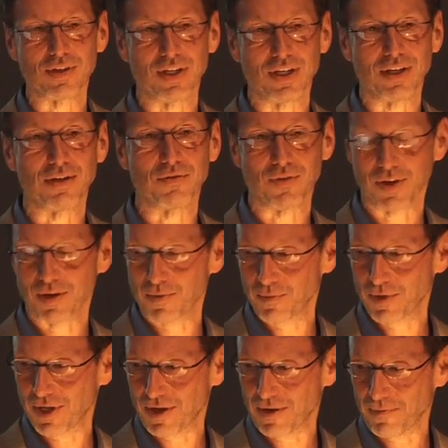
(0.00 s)
scientific
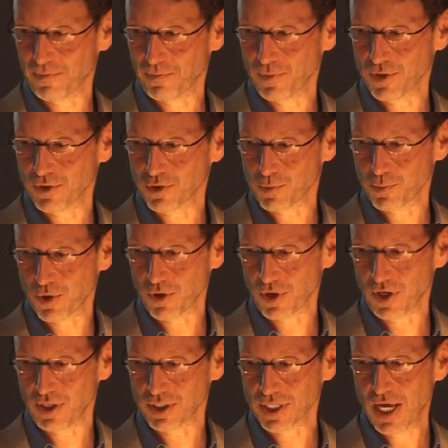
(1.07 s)
um, research
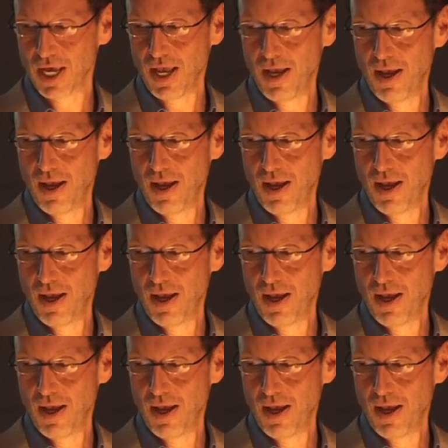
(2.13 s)
protocols,